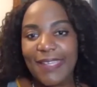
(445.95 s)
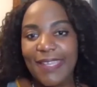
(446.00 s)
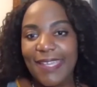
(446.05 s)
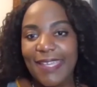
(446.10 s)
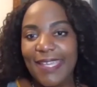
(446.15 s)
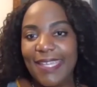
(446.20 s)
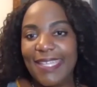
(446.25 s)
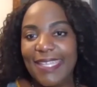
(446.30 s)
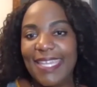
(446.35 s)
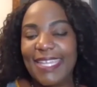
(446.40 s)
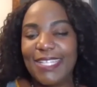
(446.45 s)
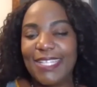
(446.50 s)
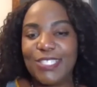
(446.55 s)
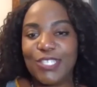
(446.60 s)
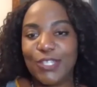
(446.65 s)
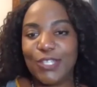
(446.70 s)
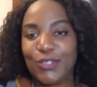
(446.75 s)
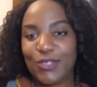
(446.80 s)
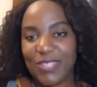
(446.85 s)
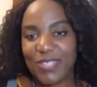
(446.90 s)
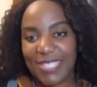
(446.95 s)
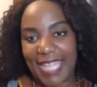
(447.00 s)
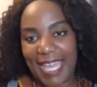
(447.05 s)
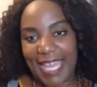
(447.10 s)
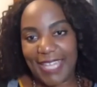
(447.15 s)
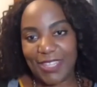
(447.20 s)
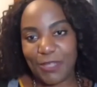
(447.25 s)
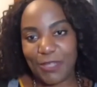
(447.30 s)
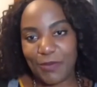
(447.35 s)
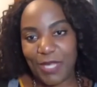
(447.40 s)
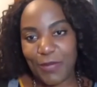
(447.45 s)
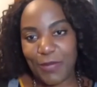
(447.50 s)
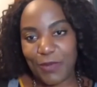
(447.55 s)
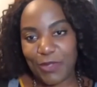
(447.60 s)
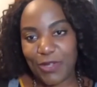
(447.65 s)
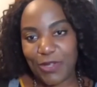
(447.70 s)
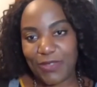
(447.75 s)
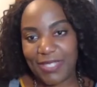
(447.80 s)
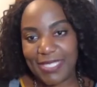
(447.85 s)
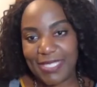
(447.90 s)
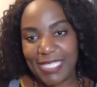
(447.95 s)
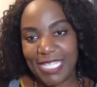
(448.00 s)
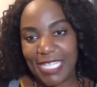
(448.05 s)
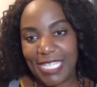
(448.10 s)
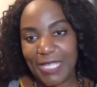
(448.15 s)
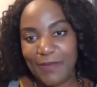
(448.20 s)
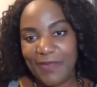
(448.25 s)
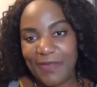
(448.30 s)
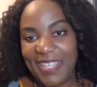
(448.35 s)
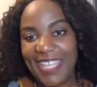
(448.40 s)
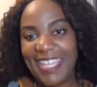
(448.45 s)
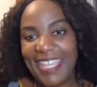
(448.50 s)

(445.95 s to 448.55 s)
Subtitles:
getting to understand the people on the team,